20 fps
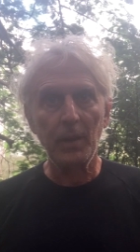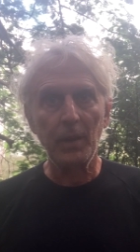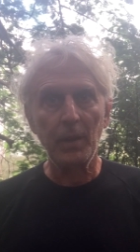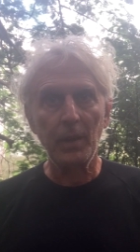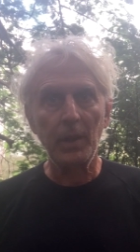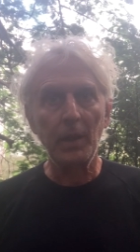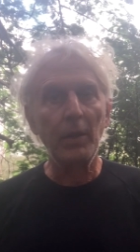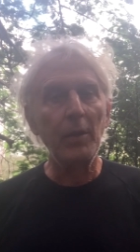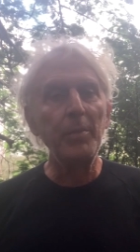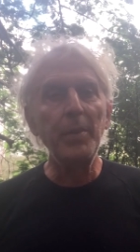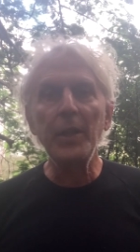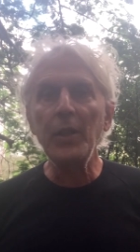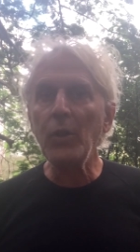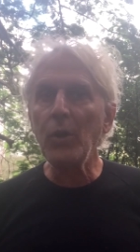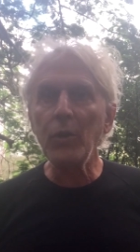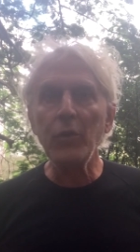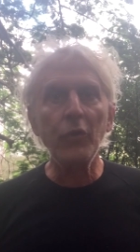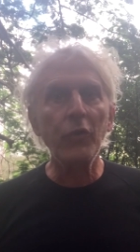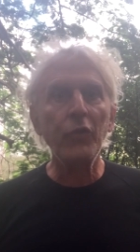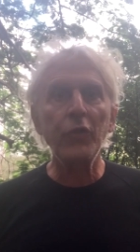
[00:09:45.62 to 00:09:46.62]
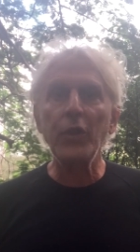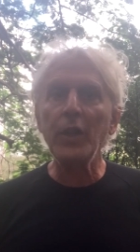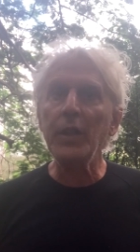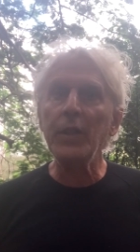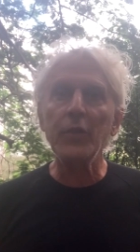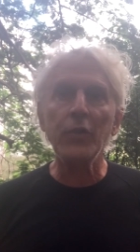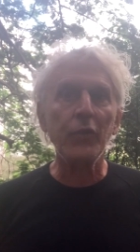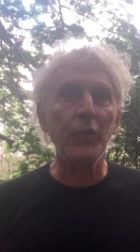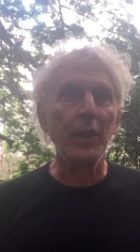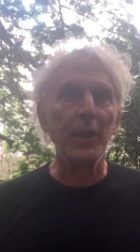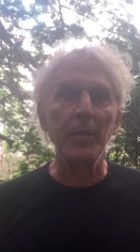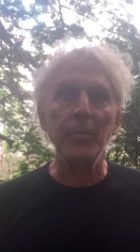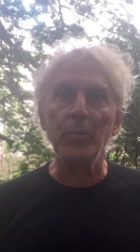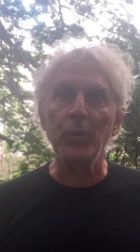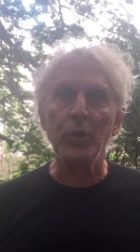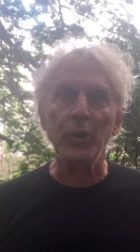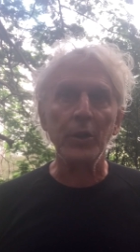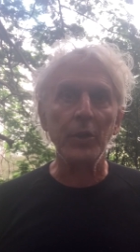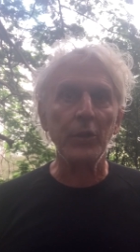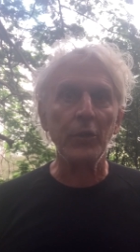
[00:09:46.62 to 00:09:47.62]
there will be no sickness
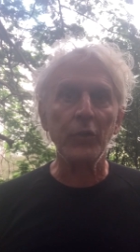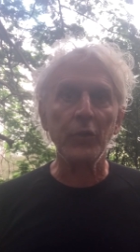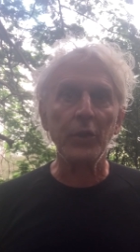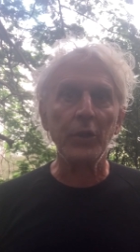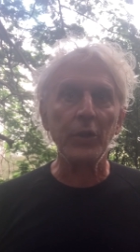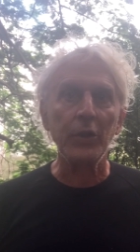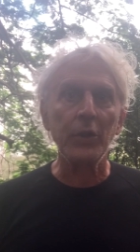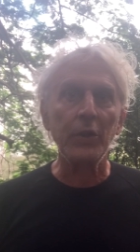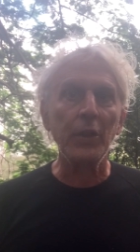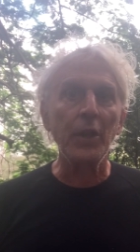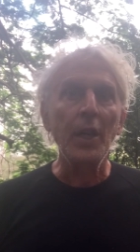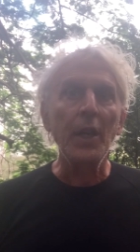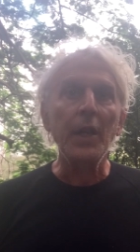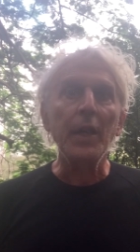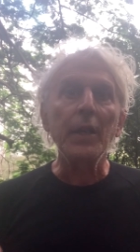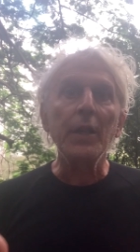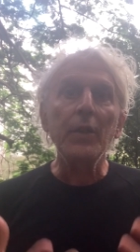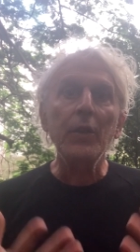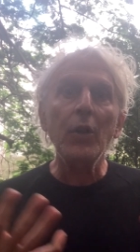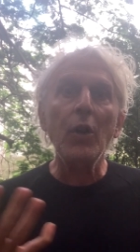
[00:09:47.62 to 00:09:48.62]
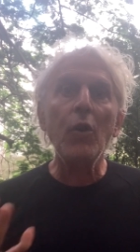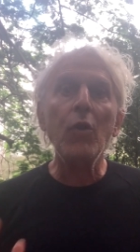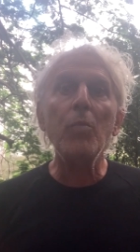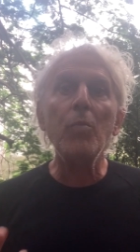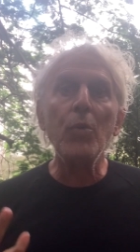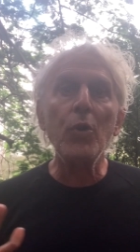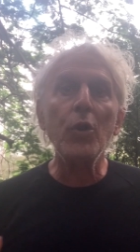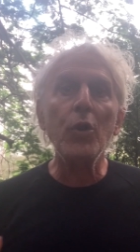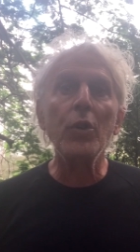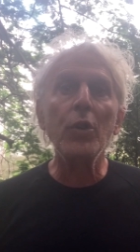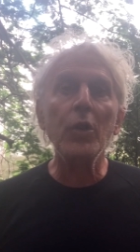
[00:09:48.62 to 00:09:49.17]
anymore on this earth, no more